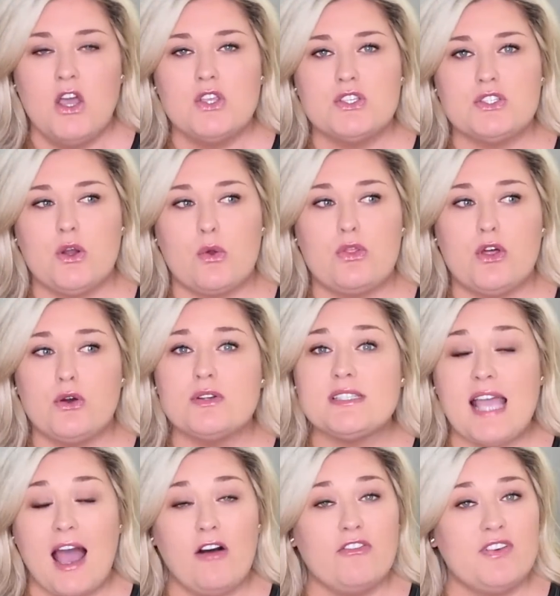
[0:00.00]
So
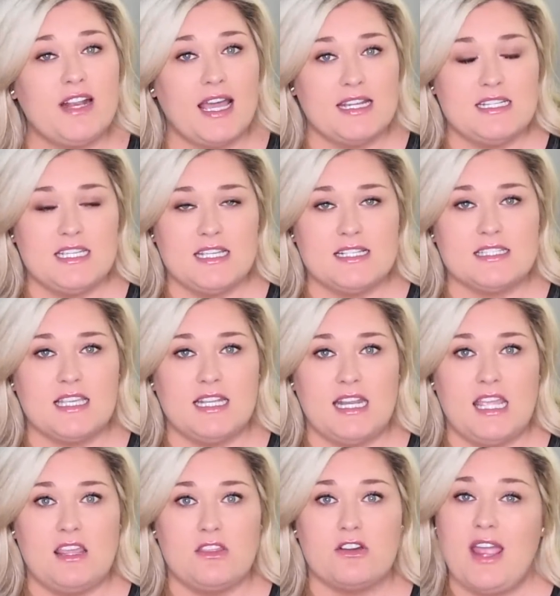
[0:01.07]
those outfit ideas can
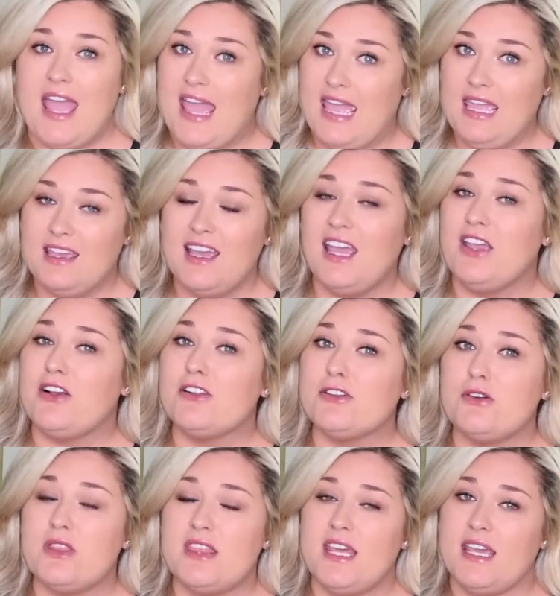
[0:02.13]
either A,
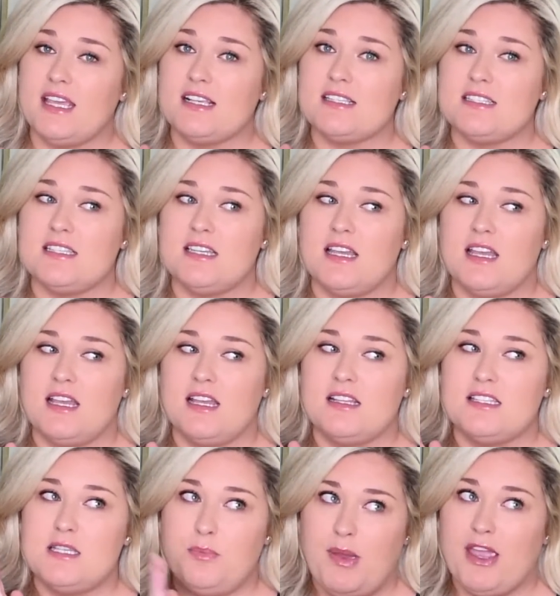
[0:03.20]
include things
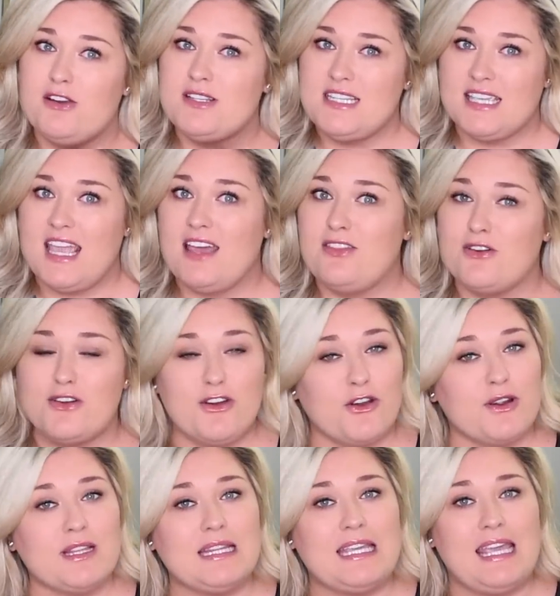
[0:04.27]
to pair together
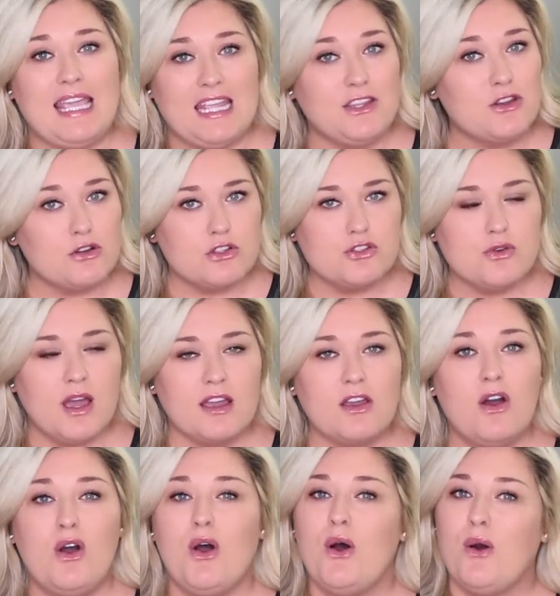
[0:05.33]
currently in your trunk,
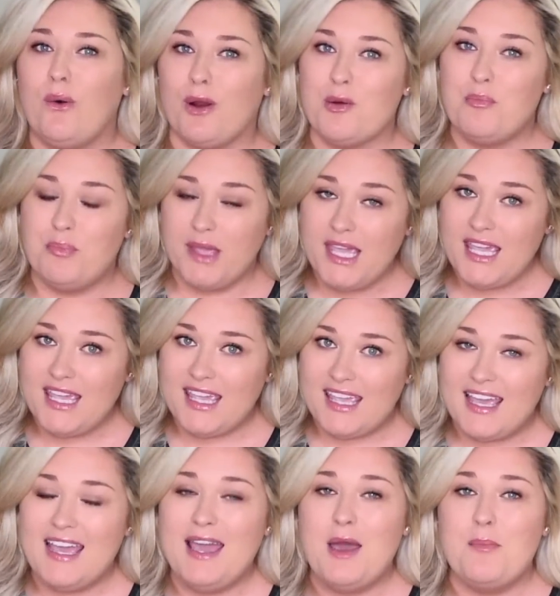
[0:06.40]
or
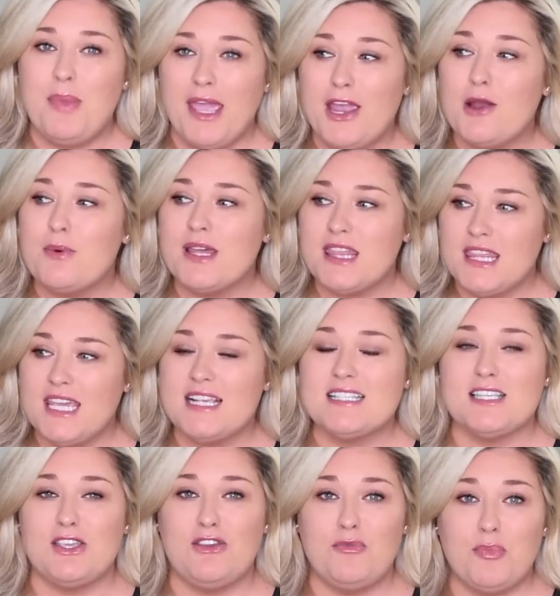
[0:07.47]
B, pair with things
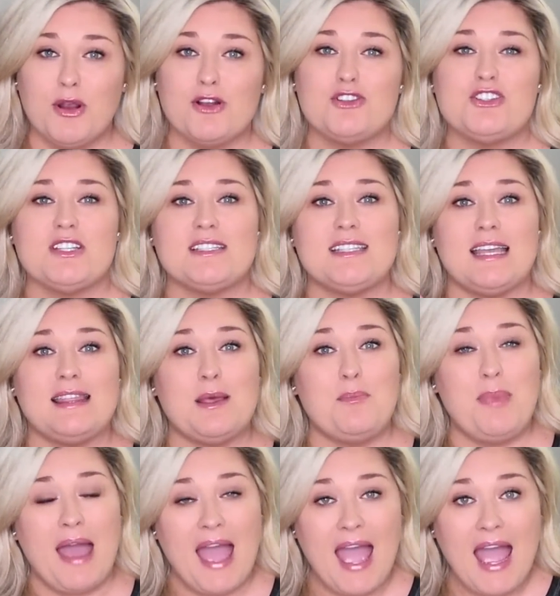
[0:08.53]
that you've purchased in the
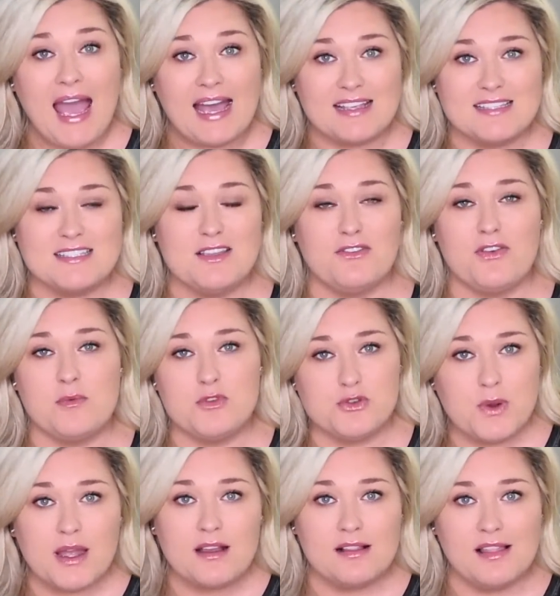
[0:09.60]
past from
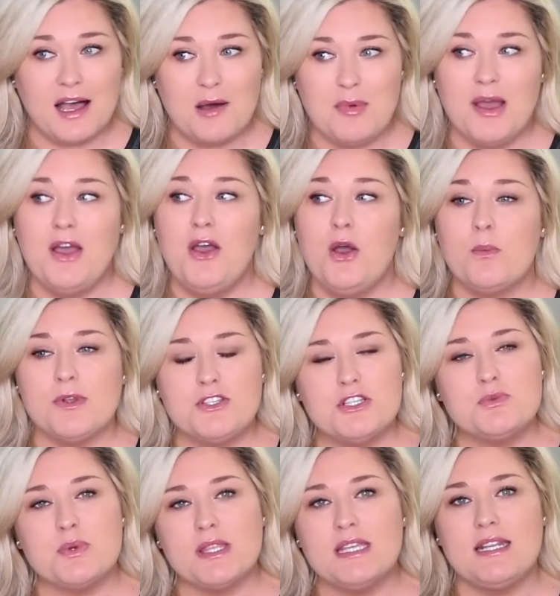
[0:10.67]
Trunk Club, which
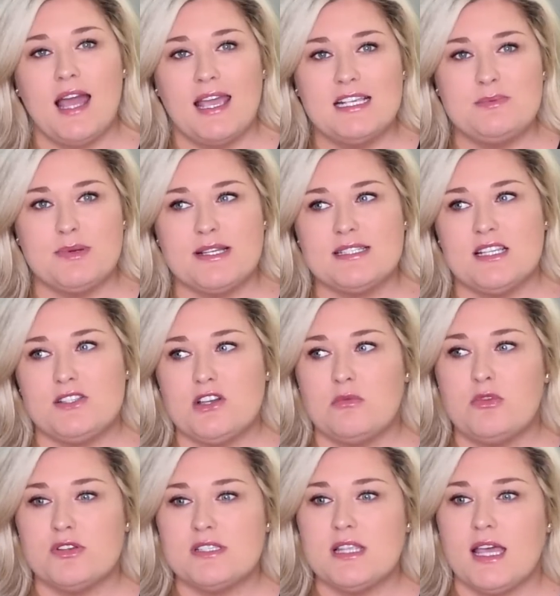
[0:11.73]
is really nice because it's
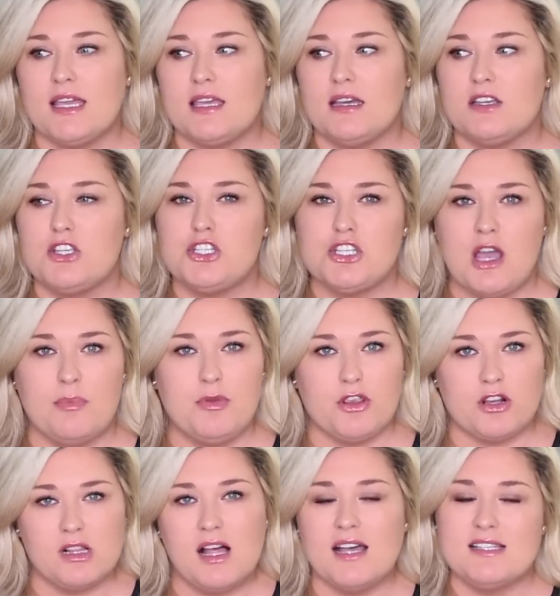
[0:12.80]
almost like a shop
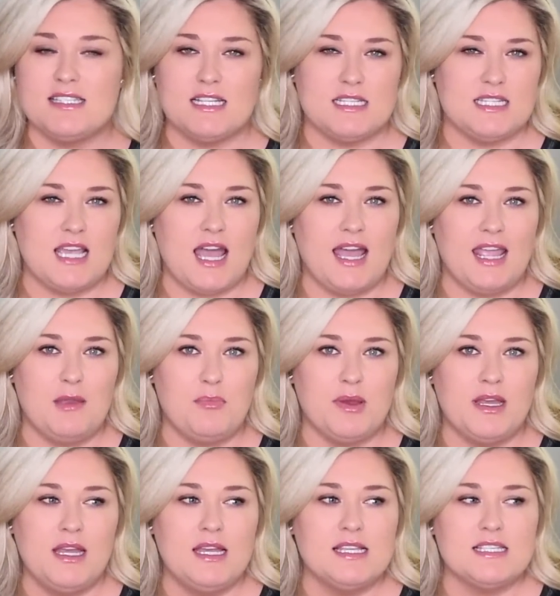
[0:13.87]
your closet type
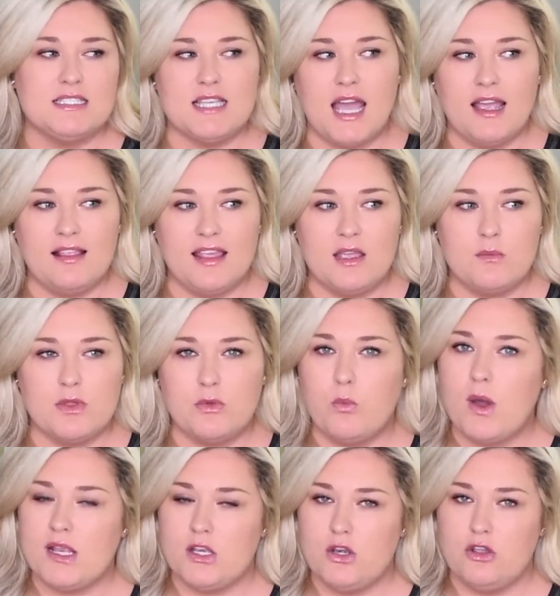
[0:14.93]
styling with
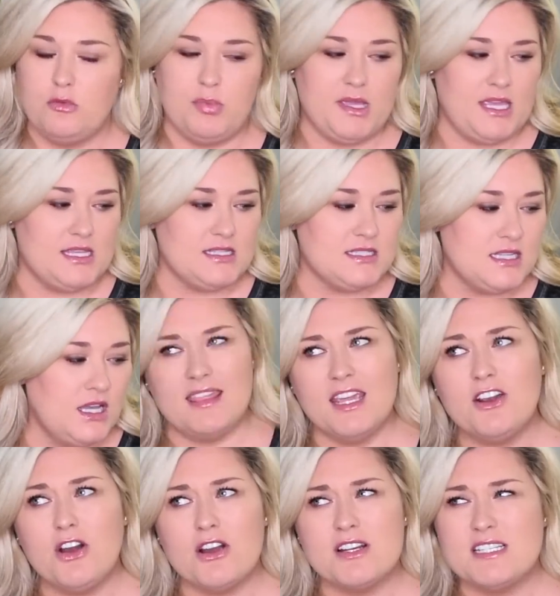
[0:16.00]
one new piece.
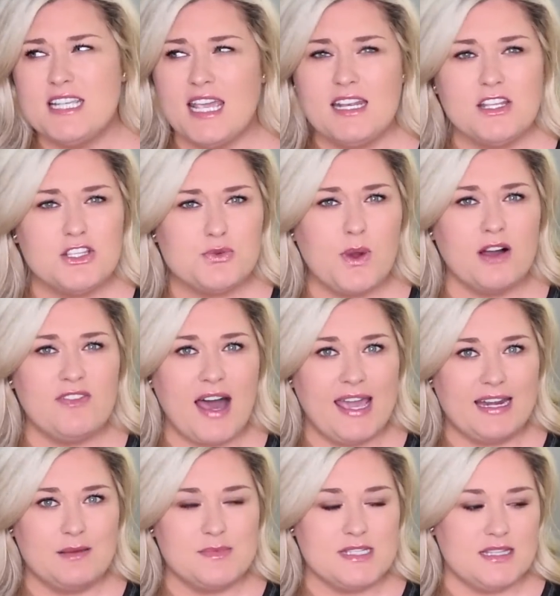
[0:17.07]
There are 10 to 12
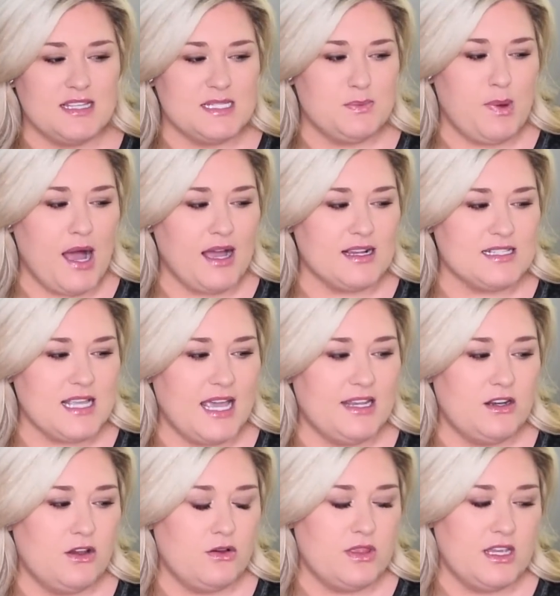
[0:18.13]
items in this box. I
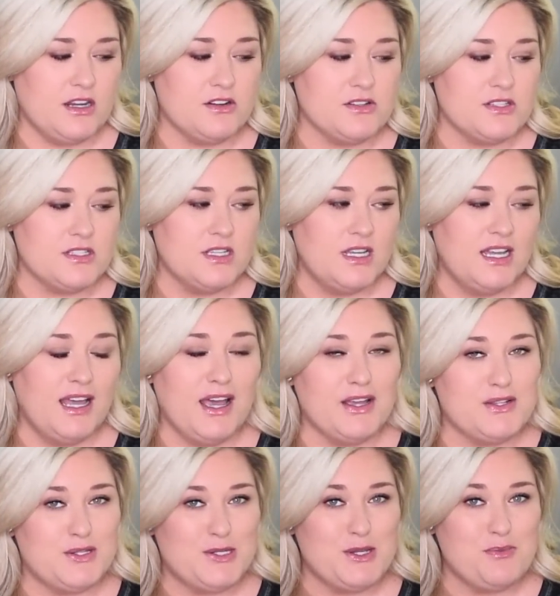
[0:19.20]
know there's
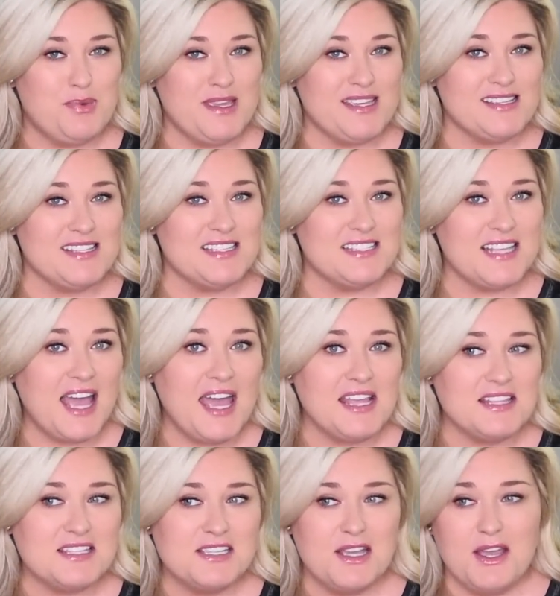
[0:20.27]
a 2-piece
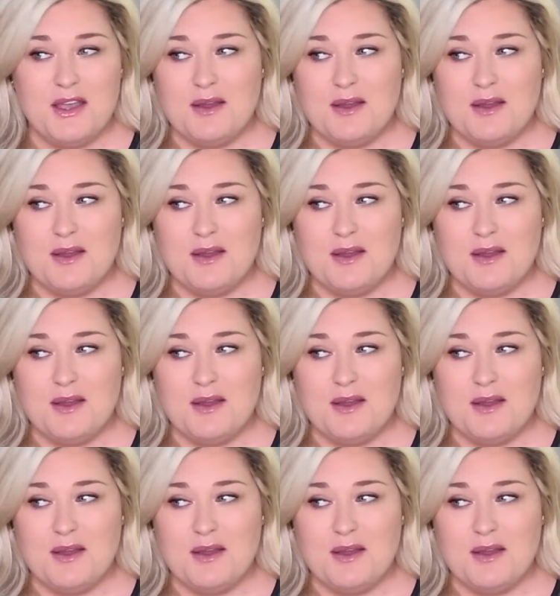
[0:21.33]
set,